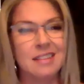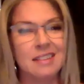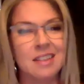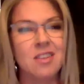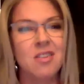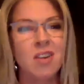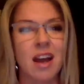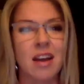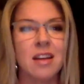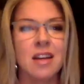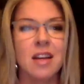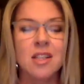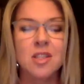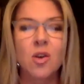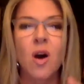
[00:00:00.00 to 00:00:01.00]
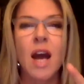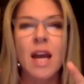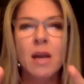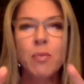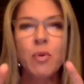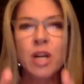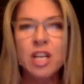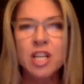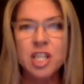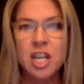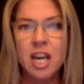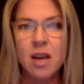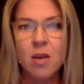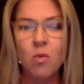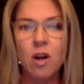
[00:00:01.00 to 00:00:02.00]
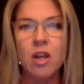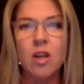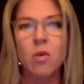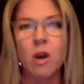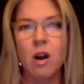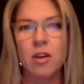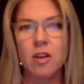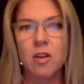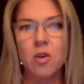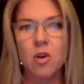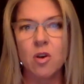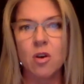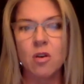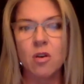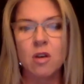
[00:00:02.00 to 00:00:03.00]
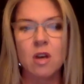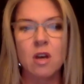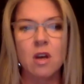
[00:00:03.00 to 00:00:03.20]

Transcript: Okay, so I appreciate where you are, Nicole,